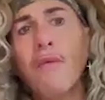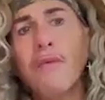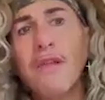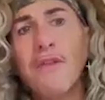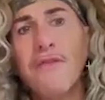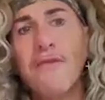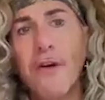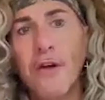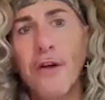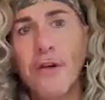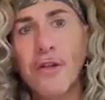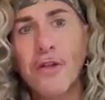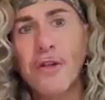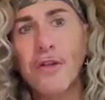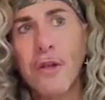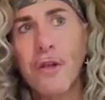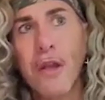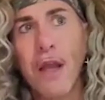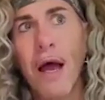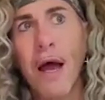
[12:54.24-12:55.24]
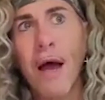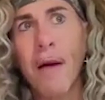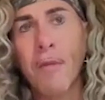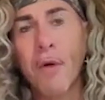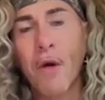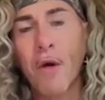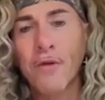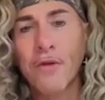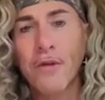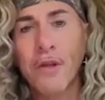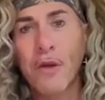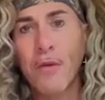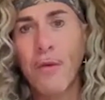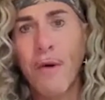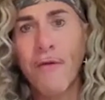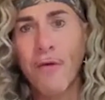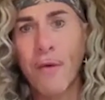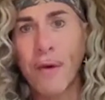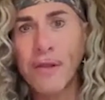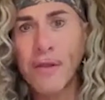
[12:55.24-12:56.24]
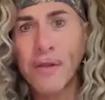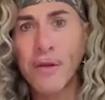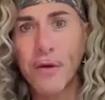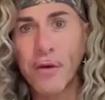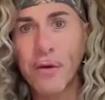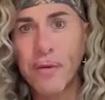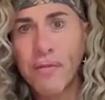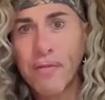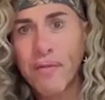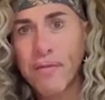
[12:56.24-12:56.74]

was the first concert you ever went to?